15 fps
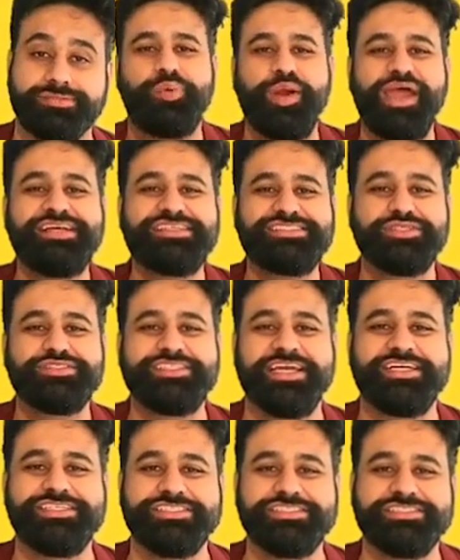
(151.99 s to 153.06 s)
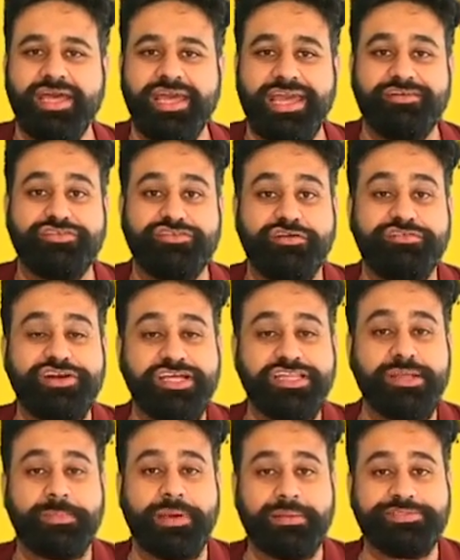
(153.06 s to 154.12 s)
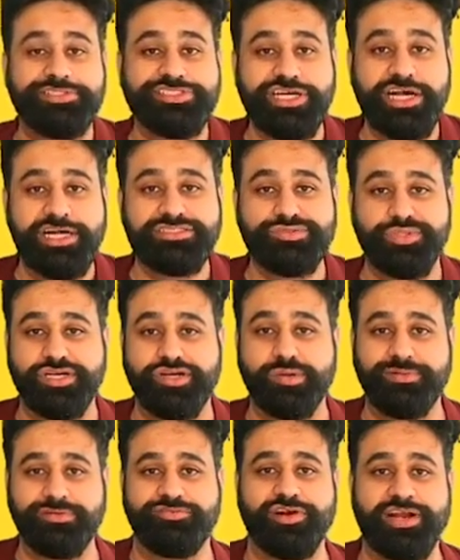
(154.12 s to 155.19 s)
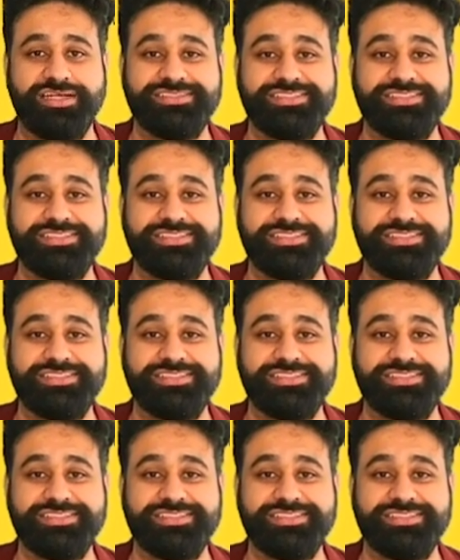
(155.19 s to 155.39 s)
Brand association. If you've ever done the Pepsi challenge with a group of friends,